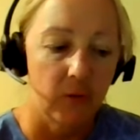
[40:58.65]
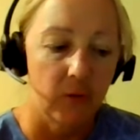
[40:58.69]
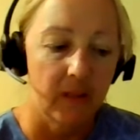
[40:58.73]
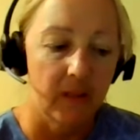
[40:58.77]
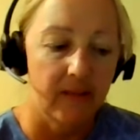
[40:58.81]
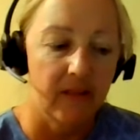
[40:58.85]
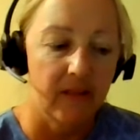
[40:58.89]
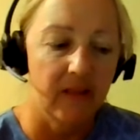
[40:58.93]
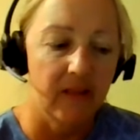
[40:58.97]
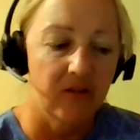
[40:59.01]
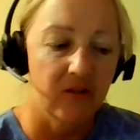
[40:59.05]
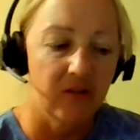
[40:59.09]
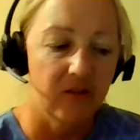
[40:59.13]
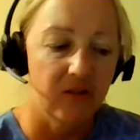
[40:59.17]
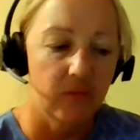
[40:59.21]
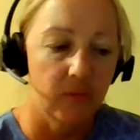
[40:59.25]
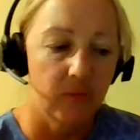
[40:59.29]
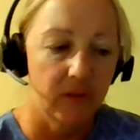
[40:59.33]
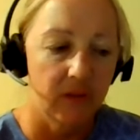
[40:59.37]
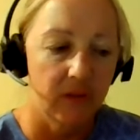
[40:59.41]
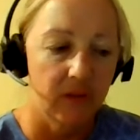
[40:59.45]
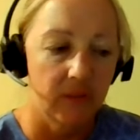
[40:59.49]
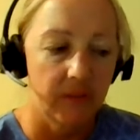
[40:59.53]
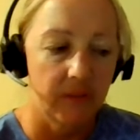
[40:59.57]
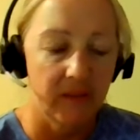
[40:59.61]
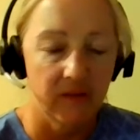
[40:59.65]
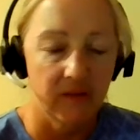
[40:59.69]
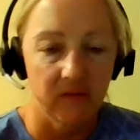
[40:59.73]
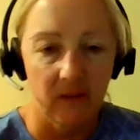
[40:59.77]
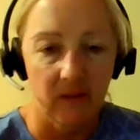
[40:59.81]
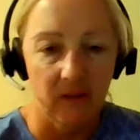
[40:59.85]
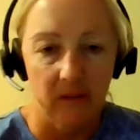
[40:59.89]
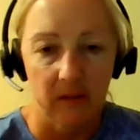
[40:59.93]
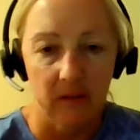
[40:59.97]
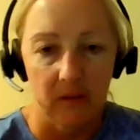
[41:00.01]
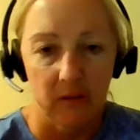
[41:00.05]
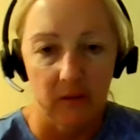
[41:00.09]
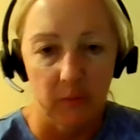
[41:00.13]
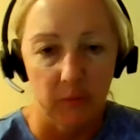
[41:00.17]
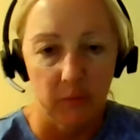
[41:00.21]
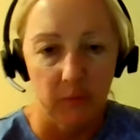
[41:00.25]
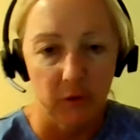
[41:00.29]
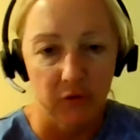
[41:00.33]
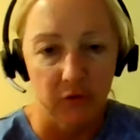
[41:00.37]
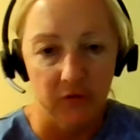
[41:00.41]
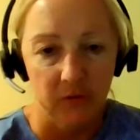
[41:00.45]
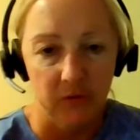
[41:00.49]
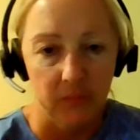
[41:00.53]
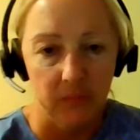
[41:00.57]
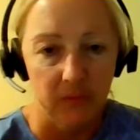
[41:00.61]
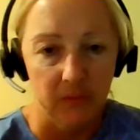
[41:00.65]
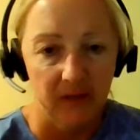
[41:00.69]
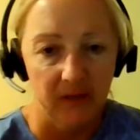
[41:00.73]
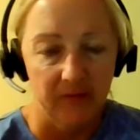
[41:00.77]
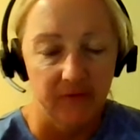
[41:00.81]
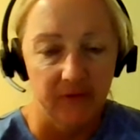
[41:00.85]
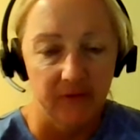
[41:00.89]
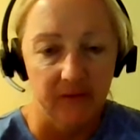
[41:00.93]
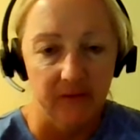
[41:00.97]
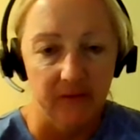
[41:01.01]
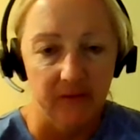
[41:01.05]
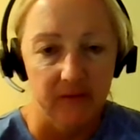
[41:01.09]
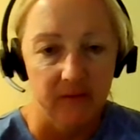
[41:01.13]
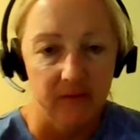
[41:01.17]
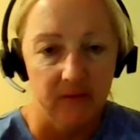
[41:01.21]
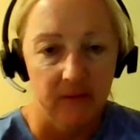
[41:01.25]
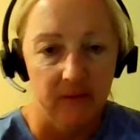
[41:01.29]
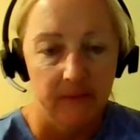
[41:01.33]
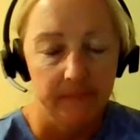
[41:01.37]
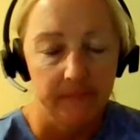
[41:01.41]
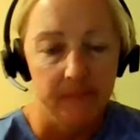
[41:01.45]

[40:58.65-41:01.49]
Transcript: I think it just really depends on personal preference.